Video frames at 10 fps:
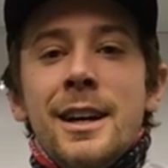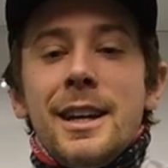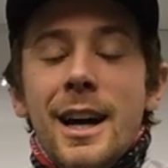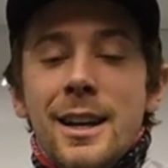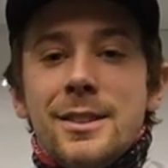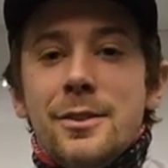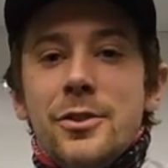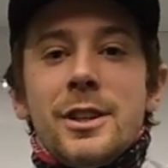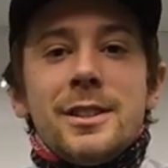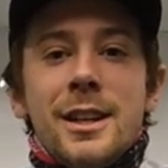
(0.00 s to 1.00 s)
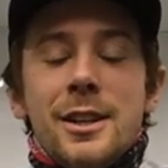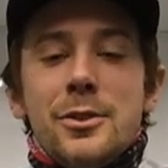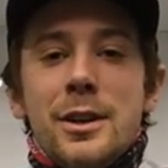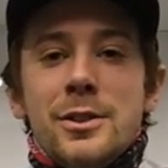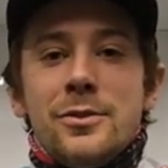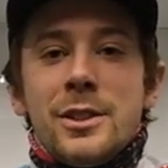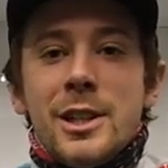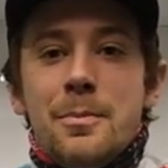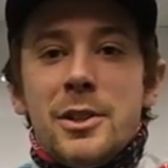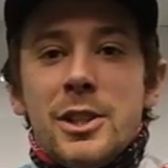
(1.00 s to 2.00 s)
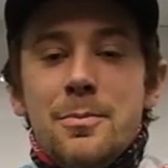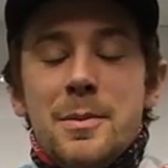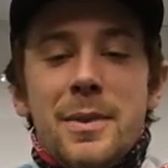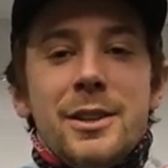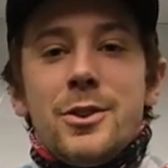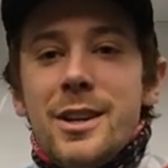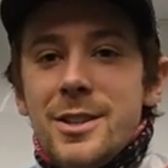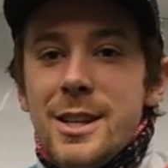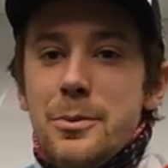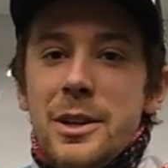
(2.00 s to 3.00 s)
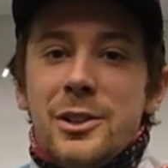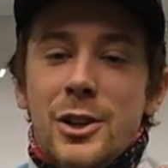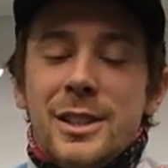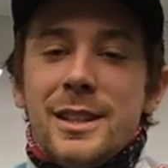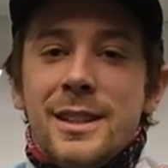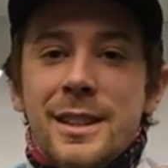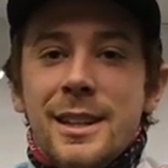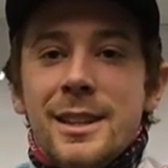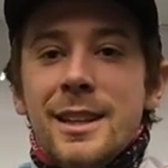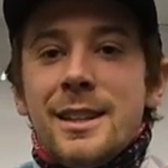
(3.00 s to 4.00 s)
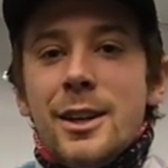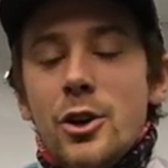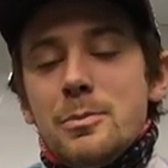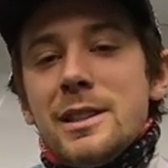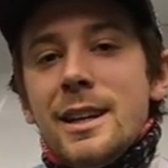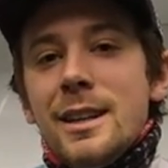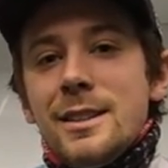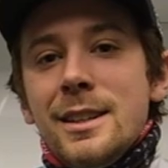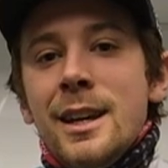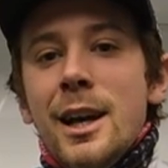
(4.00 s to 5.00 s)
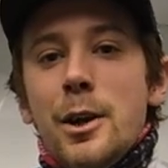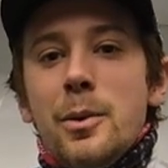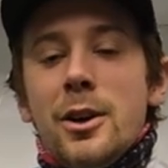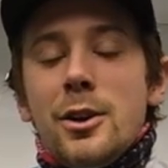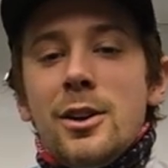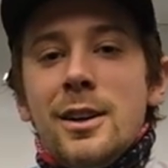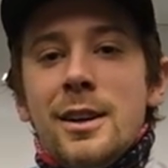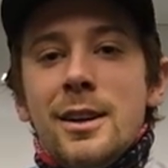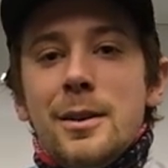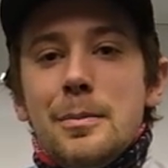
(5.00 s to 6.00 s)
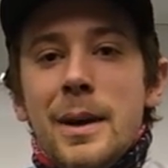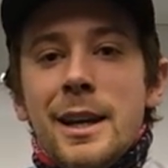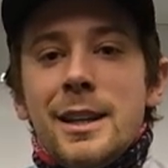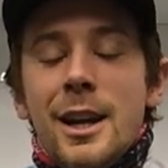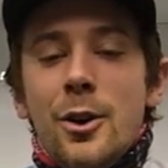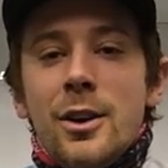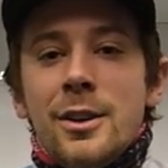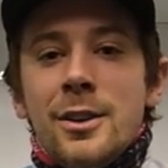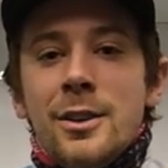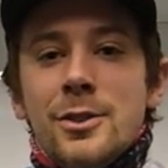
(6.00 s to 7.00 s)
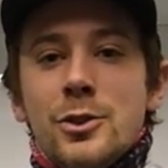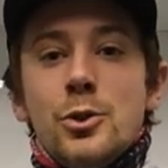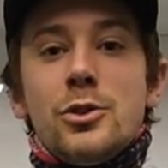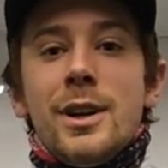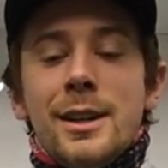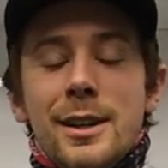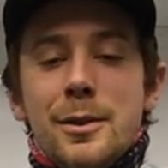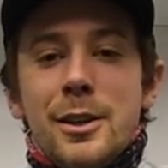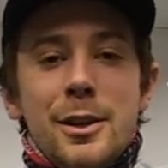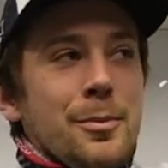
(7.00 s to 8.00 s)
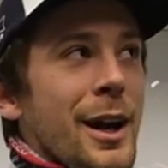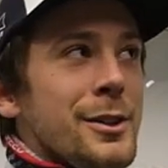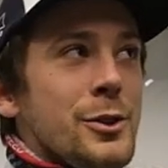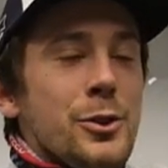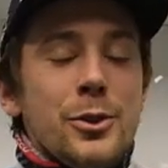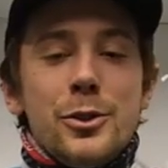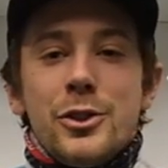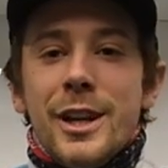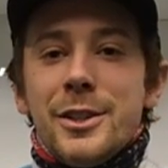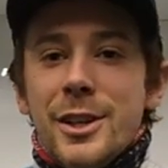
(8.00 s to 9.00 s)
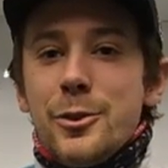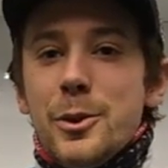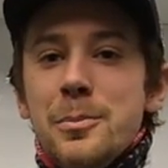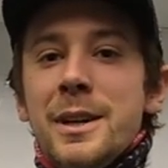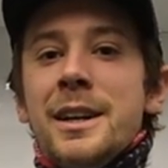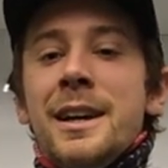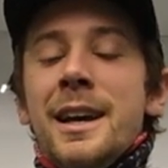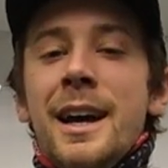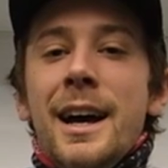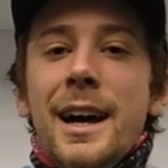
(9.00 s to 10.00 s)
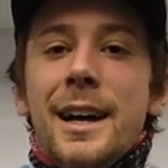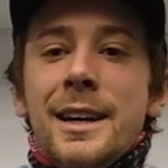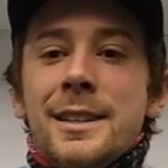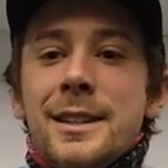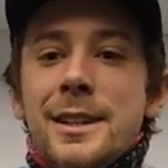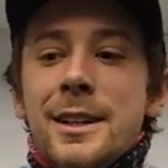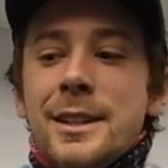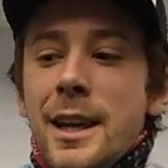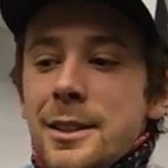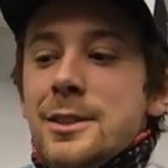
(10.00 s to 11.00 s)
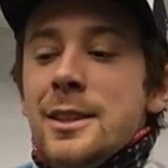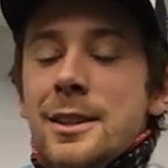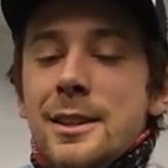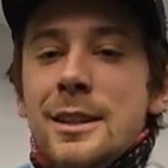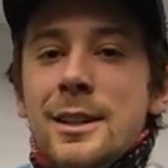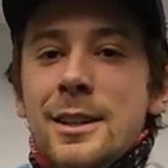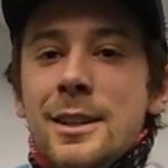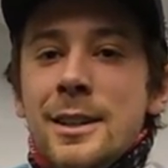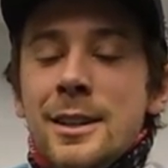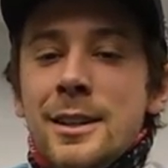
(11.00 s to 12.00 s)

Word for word: in Assen for the second round of the championship. As you can see, we are not in, in the hospitality. We are uh, back in our new truck, in, in my new changing room. And uh, yes, uh,